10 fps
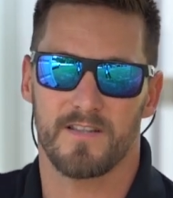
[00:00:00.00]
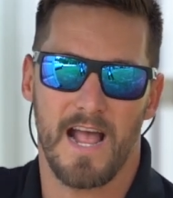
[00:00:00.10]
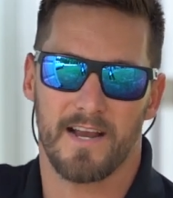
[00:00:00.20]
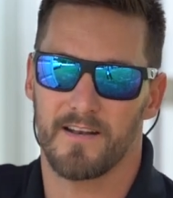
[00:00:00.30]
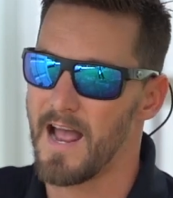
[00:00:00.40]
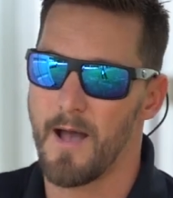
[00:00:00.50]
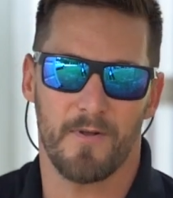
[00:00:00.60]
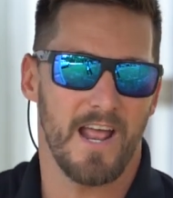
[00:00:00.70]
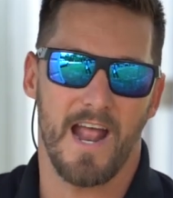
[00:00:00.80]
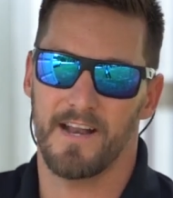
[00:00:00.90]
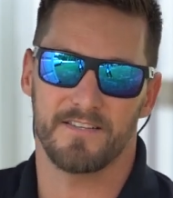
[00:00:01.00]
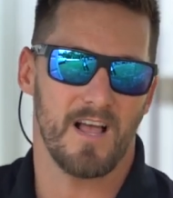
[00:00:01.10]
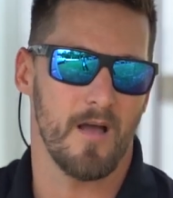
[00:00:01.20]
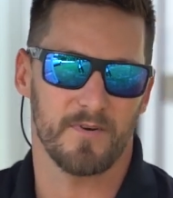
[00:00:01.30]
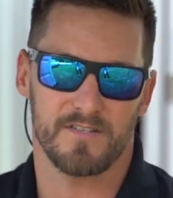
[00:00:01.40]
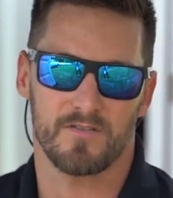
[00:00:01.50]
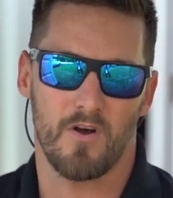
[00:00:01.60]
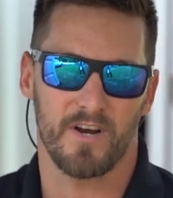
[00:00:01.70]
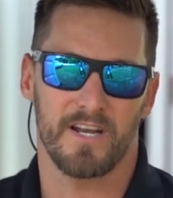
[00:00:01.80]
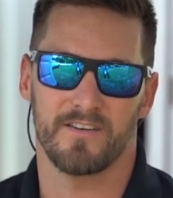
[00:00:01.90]
that can happen at any time because it's
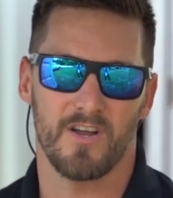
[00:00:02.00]
all getting